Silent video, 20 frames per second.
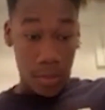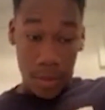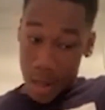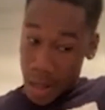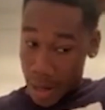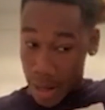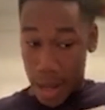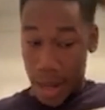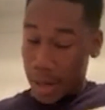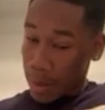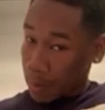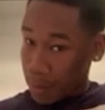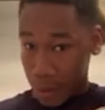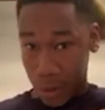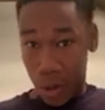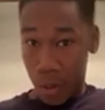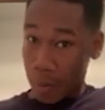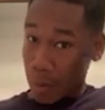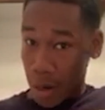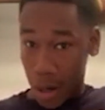But like, I didn't put
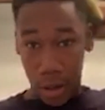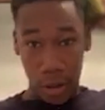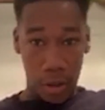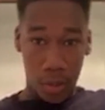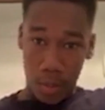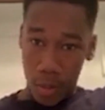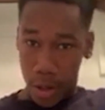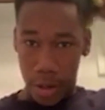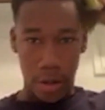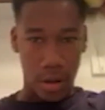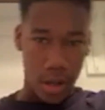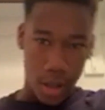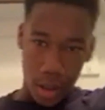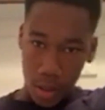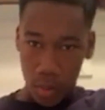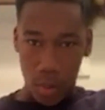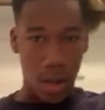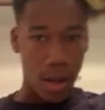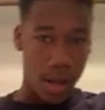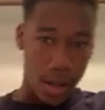no product in my hair, that's
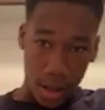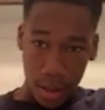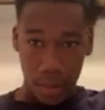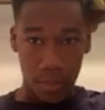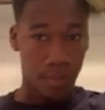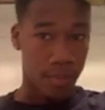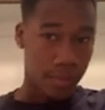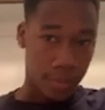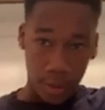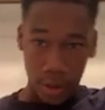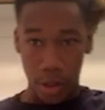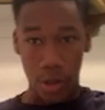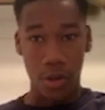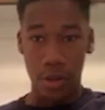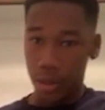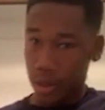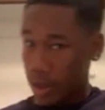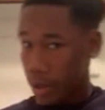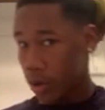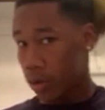why
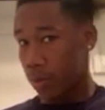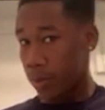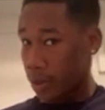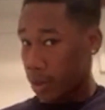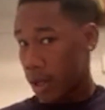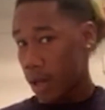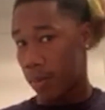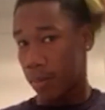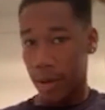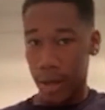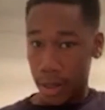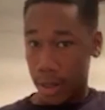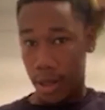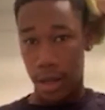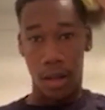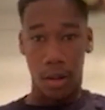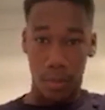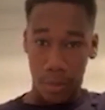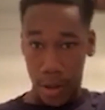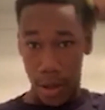usually it'll be done by
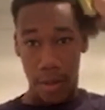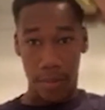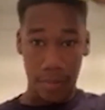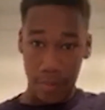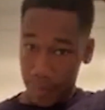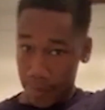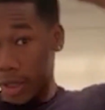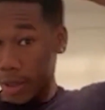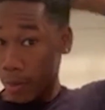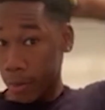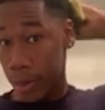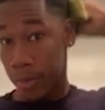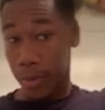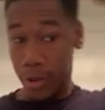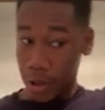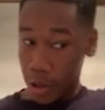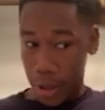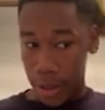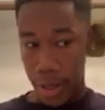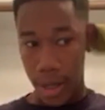now. But that's pretty
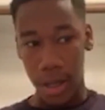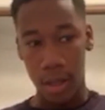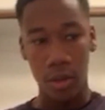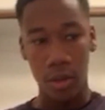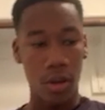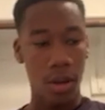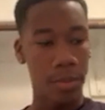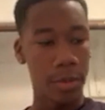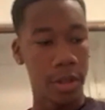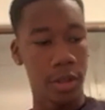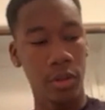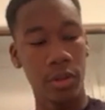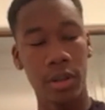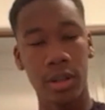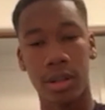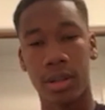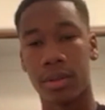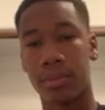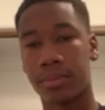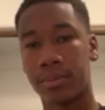much all you gotta I mean, you
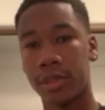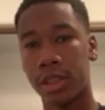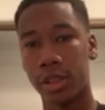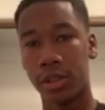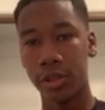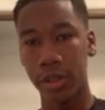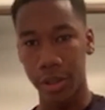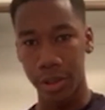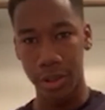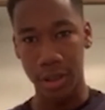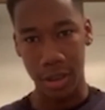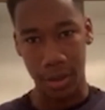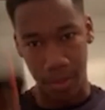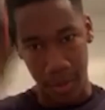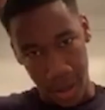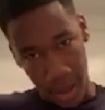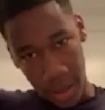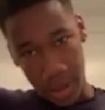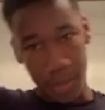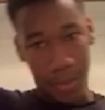could use a
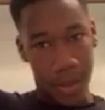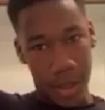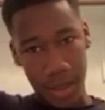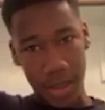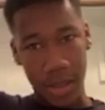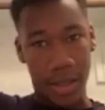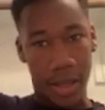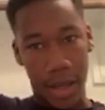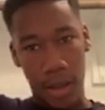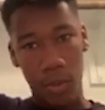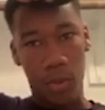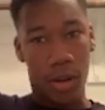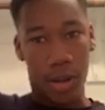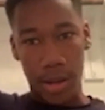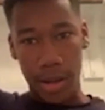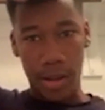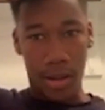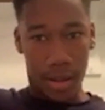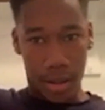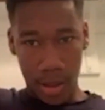sponge, same
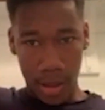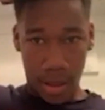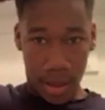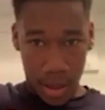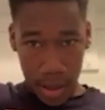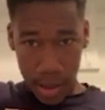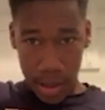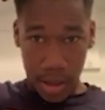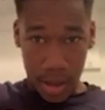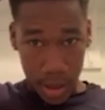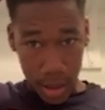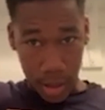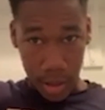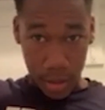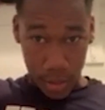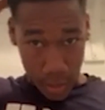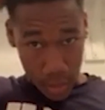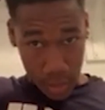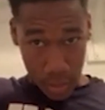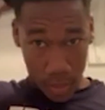way, you
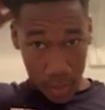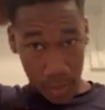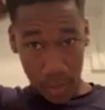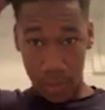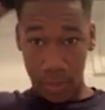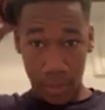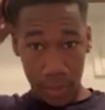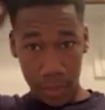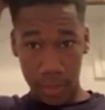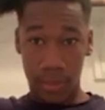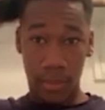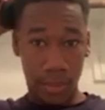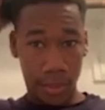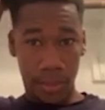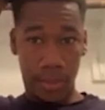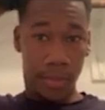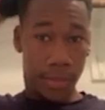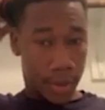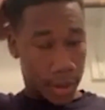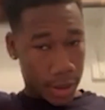know,
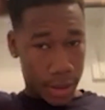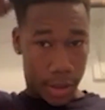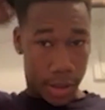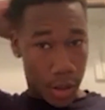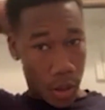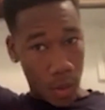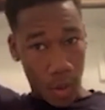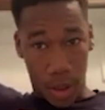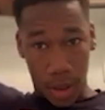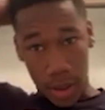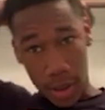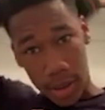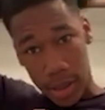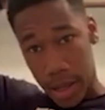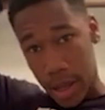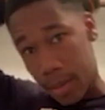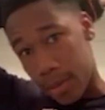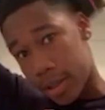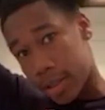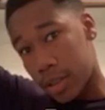it's gonna work the
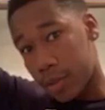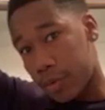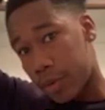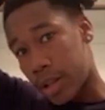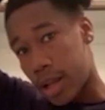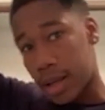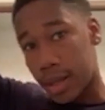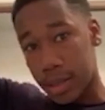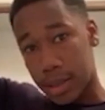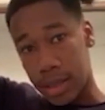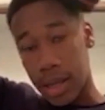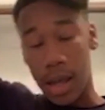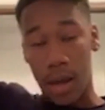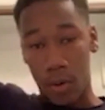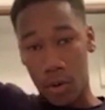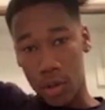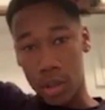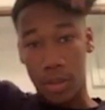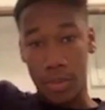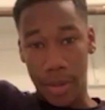same. I just feel like a
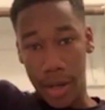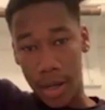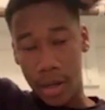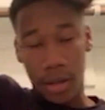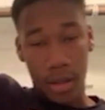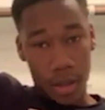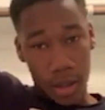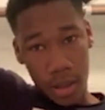towel is better.